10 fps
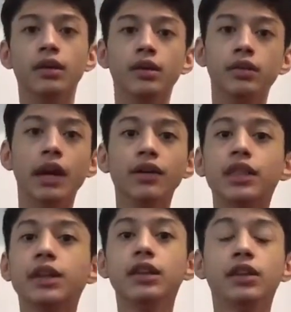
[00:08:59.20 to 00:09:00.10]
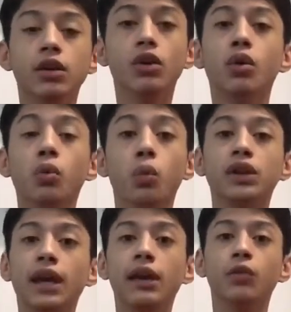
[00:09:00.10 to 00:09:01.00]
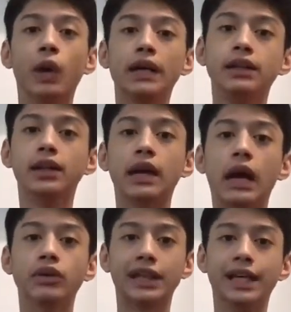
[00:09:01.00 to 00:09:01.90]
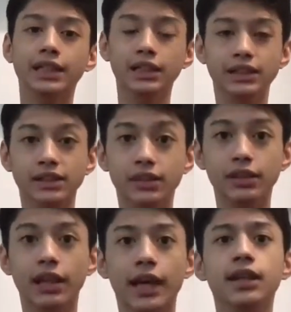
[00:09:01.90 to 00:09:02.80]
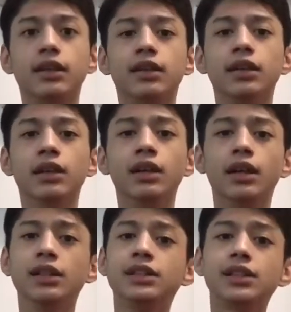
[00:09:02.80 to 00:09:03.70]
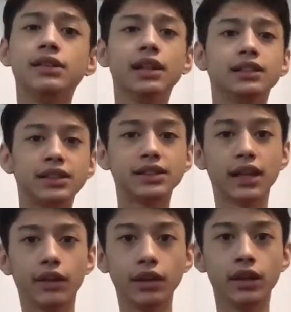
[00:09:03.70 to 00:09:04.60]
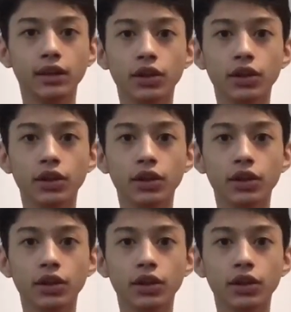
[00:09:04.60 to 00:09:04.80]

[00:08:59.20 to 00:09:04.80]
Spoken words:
Now that you know what a writing outline is like, is it necessary to